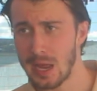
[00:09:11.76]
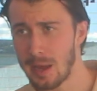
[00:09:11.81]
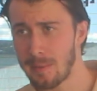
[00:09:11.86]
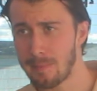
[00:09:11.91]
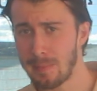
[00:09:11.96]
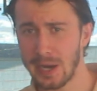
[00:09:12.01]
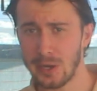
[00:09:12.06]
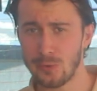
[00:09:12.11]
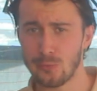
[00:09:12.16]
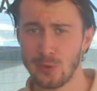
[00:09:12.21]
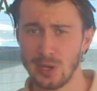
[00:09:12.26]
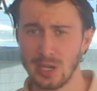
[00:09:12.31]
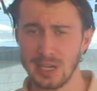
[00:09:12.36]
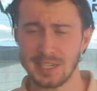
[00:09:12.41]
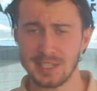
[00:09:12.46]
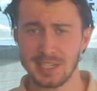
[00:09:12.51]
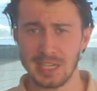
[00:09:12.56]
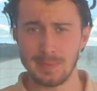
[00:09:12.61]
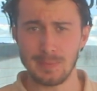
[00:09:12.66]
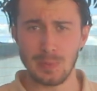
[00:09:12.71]
made really
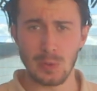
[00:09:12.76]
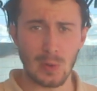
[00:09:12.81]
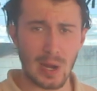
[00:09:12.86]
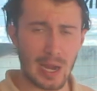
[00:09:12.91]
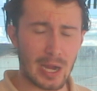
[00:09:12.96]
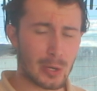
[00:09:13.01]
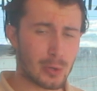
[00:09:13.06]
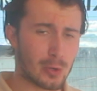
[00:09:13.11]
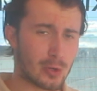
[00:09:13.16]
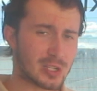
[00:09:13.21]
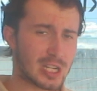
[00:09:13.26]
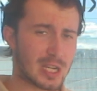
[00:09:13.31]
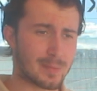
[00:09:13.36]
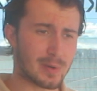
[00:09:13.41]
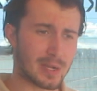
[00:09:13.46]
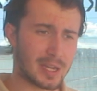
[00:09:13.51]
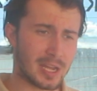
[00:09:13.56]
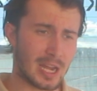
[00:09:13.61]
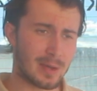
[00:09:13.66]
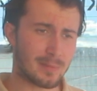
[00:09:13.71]
simple and cooked up
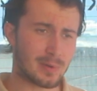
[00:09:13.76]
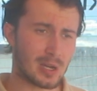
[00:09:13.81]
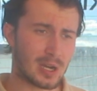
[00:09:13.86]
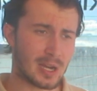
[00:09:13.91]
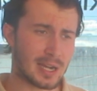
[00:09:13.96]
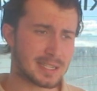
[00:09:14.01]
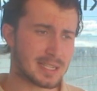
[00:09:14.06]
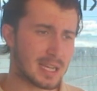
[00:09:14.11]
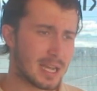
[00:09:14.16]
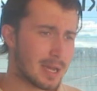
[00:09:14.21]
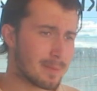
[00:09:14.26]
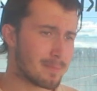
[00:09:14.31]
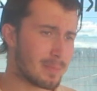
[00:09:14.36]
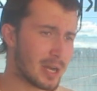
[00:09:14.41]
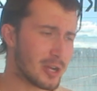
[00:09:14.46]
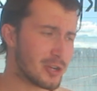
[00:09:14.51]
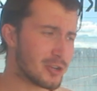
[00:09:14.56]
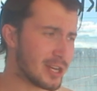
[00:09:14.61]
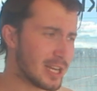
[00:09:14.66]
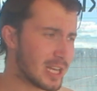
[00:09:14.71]
at camp, guys,
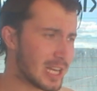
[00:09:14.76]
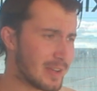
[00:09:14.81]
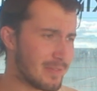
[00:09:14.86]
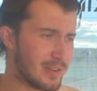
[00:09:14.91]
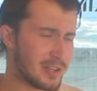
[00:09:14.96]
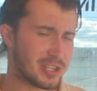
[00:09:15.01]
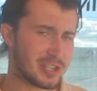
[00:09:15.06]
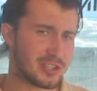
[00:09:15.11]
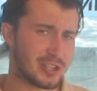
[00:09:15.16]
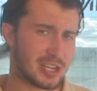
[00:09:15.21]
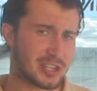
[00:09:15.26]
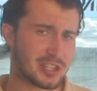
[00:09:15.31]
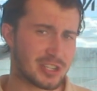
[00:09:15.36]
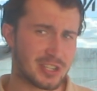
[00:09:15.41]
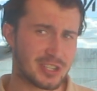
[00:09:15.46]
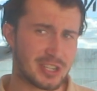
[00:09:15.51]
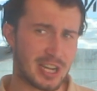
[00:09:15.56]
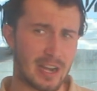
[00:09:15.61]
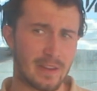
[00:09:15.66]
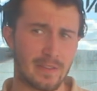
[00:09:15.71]
make sure you leave your
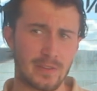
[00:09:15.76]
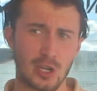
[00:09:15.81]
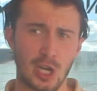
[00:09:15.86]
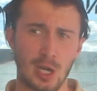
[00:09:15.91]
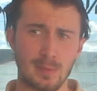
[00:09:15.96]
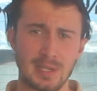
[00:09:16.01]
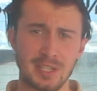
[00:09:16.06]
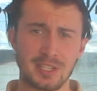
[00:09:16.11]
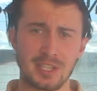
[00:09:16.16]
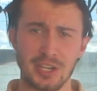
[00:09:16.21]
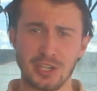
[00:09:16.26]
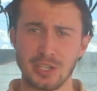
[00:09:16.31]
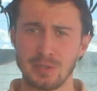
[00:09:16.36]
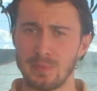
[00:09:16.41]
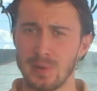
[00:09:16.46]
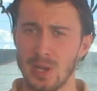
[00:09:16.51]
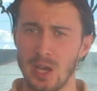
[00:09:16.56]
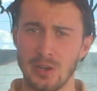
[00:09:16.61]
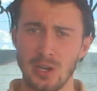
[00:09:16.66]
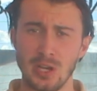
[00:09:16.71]
suggestions down in the comment section
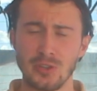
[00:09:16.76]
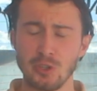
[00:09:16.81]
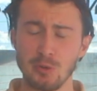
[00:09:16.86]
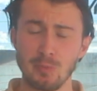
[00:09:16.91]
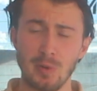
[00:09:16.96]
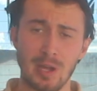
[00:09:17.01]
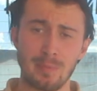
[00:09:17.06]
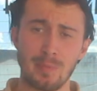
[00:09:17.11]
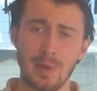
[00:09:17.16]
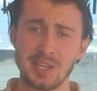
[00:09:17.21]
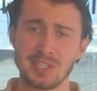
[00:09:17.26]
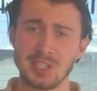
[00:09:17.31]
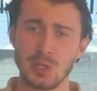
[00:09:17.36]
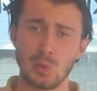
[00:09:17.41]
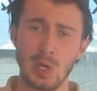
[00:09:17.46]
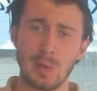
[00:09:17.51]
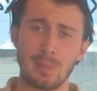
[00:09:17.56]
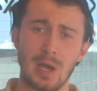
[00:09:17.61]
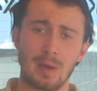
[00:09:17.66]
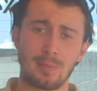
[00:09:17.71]
below, and I'll do my best to
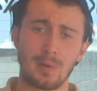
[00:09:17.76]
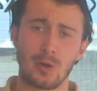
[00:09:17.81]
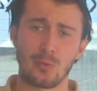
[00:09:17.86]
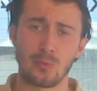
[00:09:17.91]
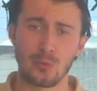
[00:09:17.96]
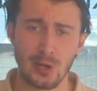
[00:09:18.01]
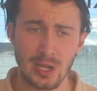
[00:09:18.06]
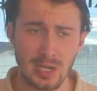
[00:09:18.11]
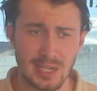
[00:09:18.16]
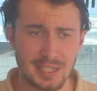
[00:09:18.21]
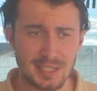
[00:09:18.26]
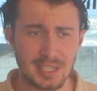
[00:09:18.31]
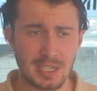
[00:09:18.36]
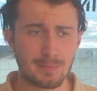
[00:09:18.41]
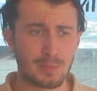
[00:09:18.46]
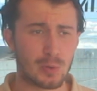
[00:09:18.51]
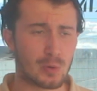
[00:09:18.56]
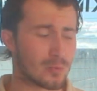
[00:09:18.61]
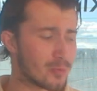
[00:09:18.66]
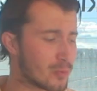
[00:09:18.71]
whip up a really
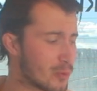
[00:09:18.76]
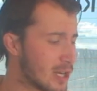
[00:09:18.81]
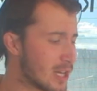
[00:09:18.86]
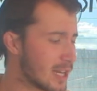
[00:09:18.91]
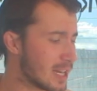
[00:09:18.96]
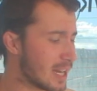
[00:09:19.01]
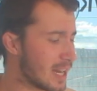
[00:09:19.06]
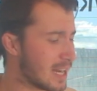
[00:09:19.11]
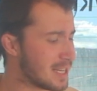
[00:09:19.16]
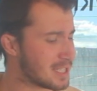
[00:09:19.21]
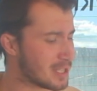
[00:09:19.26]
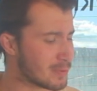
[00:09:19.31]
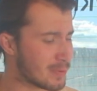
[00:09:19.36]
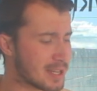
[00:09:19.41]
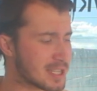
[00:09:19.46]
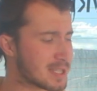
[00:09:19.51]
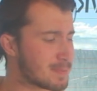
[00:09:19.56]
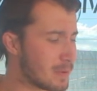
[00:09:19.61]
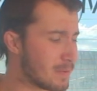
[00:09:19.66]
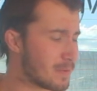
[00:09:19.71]
simple, really easy
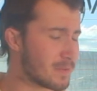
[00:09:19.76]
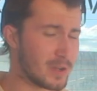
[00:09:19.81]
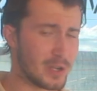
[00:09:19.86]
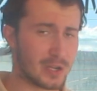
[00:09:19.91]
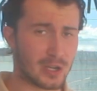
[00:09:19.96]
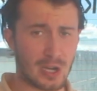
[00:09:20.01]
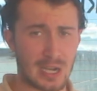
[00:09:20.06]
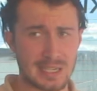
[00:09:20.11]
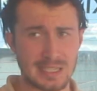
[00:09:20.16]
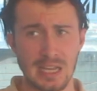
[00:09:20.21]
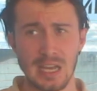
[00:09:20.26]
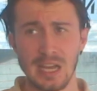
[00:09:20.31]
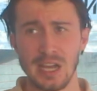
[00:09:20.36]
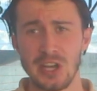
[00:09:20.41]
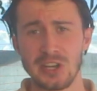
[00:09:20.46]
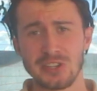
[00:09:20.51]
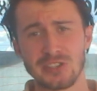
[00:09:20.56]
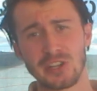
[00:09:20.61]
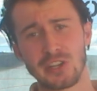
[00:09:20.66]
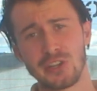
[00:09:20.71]
recipe for you guys
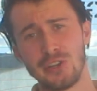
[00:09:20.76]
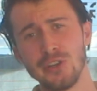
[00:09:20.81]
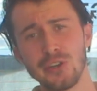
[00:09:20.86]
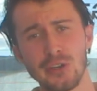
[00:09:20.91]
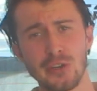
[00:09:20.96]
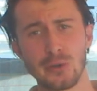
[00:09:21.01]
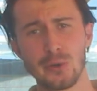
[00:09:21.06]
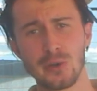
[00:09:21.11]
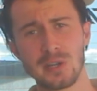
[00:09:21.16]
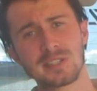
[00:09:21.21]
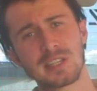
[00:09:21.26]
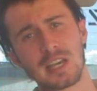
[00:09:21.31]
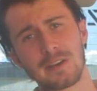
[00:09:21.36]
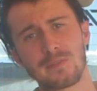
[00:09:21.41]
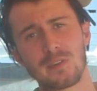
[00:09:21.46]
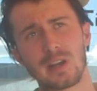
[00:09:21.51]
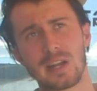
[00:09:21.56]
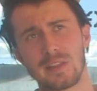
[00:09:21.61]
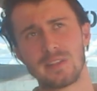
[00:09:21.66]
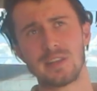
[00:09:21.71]
so that you can cook
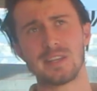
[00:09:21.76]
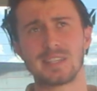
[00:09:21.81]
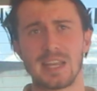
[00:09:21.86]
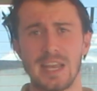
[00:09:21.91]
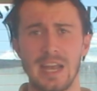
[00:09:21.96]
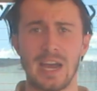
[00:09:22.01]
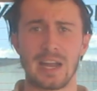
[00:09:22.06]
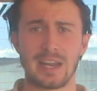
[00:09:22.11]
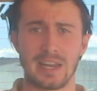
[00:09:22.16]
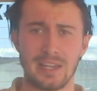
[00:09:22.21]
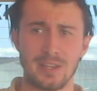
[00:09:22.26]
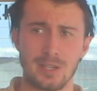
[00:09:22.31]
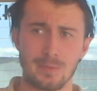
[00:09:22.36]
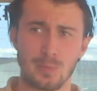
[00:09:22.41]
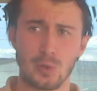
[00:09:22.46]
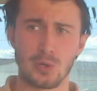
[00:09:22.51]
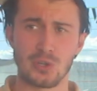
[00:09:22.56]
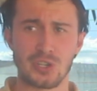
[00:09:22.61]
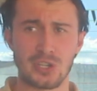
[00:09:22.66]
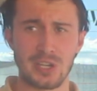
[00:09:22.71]
stuff like this out in the
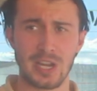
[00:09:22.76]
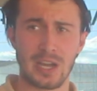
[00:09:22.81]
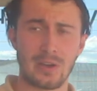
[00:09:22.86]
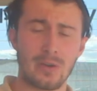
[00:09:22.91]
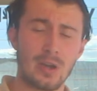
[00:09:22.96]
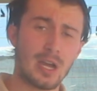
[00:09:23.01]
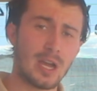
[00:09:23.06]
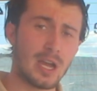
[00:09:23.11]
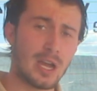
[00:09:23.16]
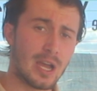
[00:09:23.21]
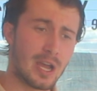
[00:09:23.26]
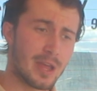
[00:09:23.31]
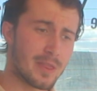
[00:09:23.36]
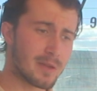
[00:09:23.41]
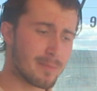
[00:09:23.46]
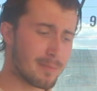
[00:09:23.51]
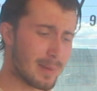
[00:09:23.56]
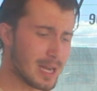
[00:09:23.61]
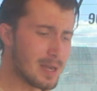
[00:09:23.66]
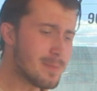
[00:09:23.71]
bush. Now,
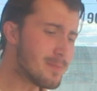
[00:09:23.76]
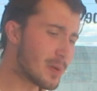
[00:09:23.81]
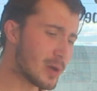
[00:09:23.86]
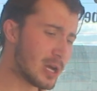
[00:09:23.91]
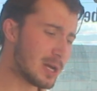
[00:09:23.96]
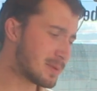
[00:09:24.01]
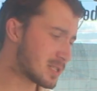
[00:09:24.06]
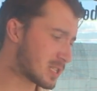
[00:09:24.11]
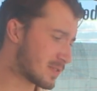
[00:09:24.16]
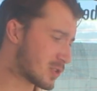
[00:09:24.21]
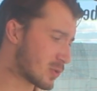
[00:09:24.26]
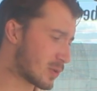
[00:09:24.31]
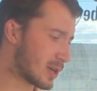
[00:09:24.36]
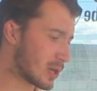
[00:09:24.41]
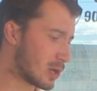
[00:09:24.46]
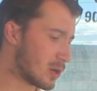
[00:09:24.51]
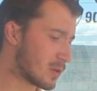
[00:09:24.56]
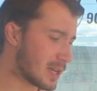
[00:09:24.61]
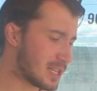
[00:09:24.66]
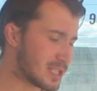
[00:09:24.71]
the main purpose of
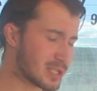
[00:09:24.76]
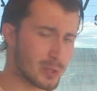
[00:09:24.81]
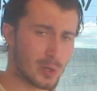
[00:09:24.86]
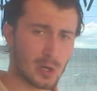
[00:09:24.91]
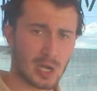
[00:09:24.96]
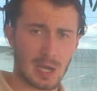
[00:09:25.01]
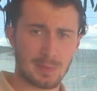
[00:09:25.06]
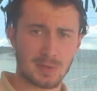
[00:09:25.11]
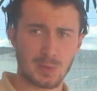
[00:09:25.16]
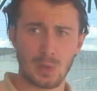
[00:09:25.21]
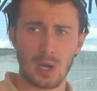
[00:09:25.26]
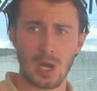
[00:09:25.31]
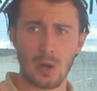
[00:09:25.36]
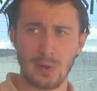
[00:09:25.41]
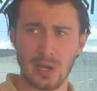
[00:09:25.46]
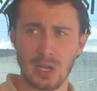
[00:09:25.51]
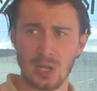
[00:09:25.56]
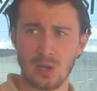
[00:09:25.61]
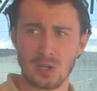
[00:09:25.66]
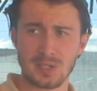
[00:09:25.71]
doing all these cook-ups while
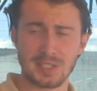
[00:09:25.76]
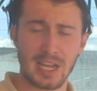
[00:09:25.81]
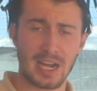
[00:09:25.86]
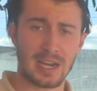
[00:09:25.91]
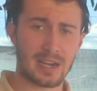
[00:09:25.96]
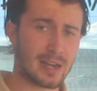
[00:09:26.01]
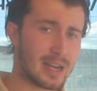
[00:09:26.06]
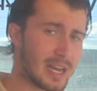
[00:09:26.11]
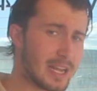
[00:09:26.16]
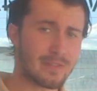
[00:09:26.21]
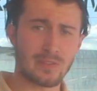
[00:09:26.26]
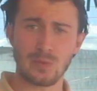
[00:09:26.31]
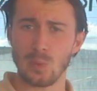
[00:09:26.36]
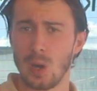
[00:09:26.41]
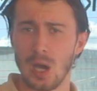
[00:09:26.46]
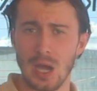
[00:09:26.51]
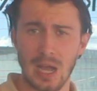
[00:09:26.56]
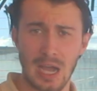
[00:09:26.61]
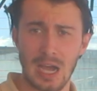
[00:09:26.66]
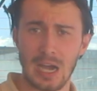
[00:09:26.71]
we're in lockdown, and even
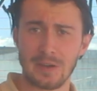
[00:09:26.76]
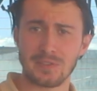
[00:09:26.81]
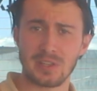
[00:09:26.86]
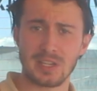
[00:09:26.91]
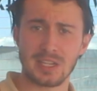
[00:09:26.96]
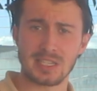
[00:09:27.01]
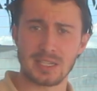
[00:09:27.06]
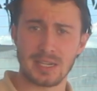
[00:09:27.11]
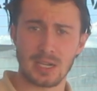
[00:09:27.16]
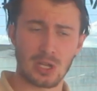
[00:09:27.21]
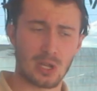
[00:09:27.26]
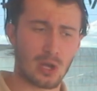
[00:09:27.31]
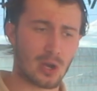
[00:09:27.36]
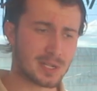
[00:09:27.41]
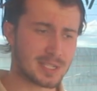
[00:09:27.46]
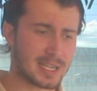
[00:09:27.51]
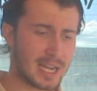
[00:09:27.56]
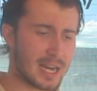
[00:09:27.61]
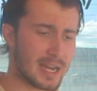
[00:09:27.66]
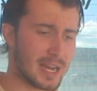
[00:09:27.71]
while after this little
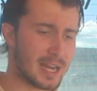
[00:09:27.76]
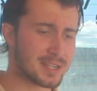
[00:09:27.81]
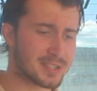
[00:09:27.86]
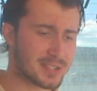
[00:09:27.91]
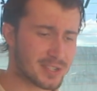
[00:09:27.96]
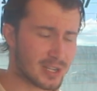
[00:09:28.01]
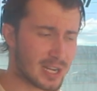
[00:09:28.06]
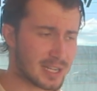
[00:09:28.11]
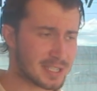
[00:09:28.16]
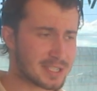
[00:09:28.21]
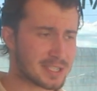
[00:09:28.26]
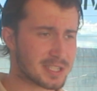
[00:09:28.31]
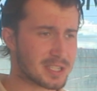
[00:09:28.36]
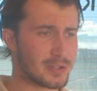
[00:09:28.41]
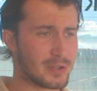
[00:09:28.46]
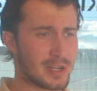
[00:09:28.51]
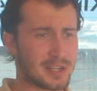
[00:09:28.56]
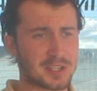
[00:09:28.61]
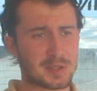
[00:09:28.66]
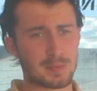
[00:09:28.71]
lockdown ends, guys, is
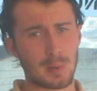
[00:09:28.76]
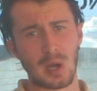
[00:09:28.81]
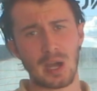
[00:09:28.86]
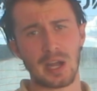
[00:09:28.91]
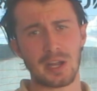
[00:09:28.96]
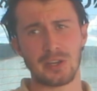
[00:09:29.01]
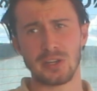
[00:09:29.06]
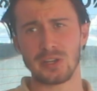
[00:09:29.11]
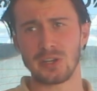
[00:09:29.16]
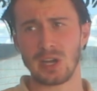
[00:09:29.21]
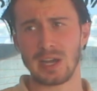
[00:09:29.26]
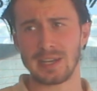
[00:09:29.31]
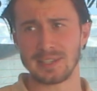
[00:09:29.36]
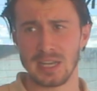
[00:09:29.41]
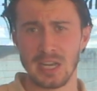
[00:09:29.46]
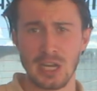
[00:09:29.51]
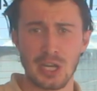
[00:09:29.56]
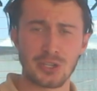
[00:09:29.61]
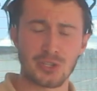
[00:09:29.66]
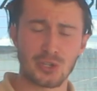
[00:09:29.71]
to inspire you guys
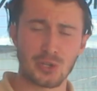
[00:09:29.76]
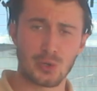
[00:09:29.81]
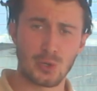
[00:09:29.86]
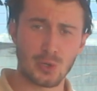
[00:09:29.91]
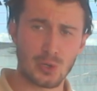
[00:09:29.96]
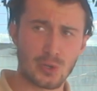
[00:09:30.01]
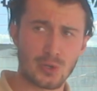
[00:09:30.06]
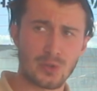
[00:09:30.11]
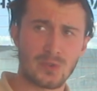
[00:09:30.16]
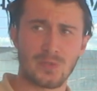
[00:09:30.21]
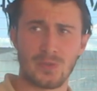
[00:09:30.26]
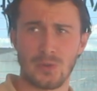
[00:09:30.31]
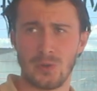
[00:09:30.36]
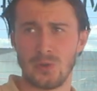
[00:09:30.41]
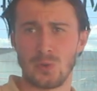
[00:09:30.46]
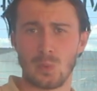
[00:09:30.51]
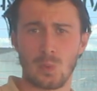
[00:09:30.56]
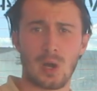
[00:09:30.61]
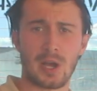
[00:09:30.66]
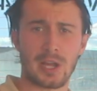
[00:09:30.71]
to cook good
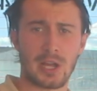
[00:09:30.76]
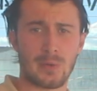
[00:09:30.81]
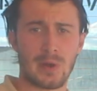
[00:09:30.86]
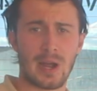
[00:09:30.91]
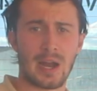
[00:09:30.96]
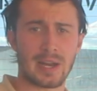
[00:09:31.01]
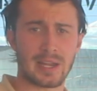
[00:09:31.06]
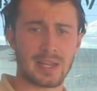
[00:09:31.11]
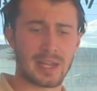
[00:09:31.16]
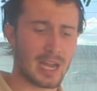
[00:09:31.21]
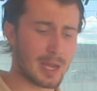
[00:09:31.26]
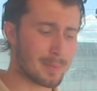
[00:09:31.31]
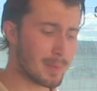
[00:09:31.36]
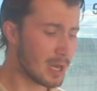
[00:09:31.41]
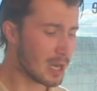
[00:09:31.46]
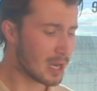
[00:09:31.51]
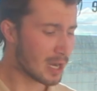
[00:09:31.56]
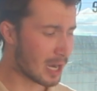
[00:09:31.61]
food while you're out at camp.